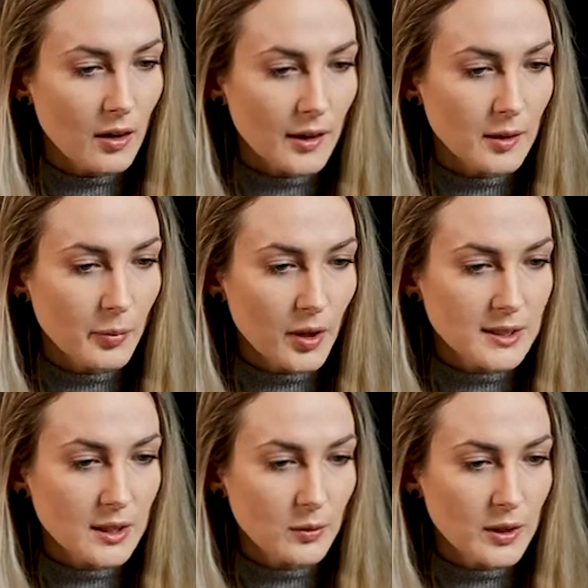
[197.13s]
on the
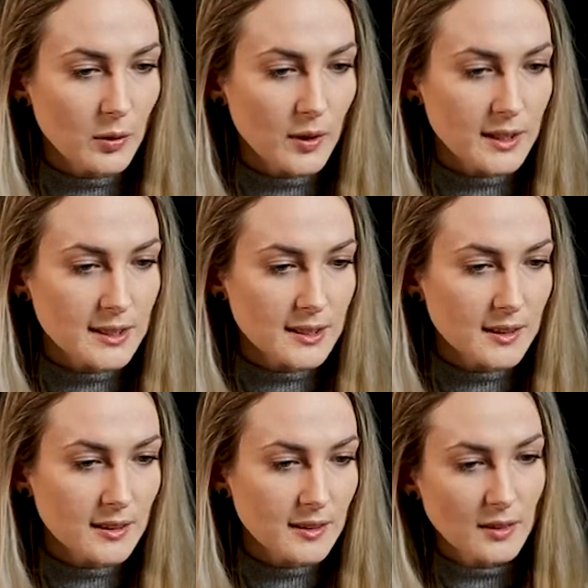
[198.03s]
parts that we don't want to
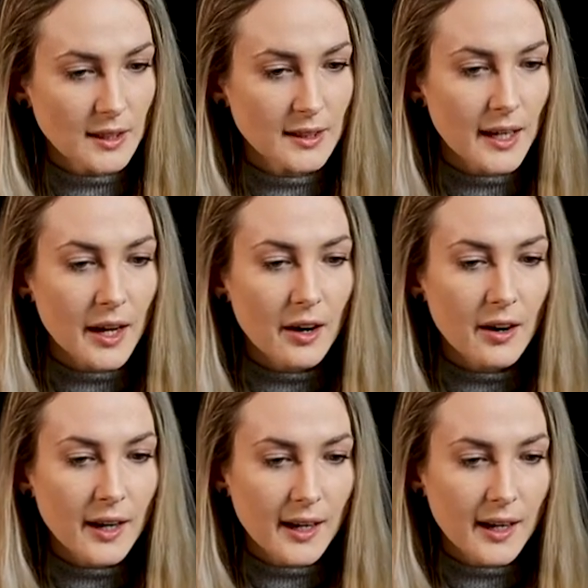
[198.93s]
see. Right there,